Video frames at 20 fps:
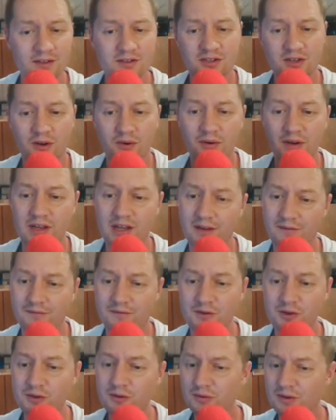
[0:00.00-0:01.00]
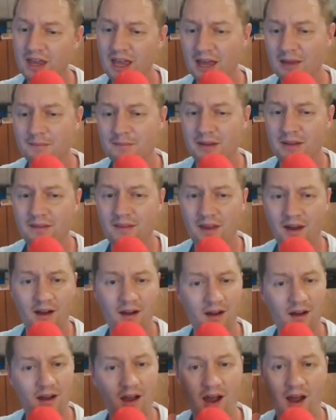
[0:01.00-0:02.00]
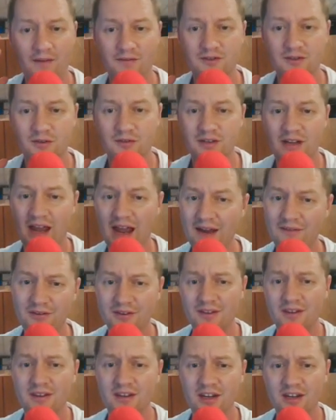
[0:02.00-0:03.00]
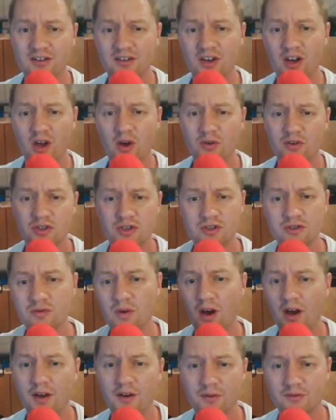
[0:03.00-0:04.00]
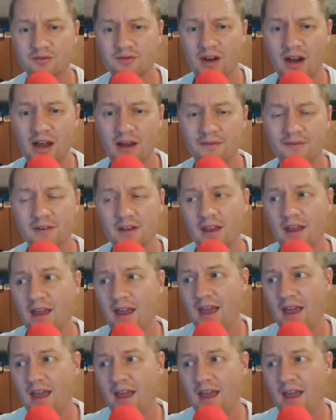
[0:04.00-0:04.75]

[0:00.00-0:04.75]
So if you can't be there, I've showed you everything you need to know to auto draft,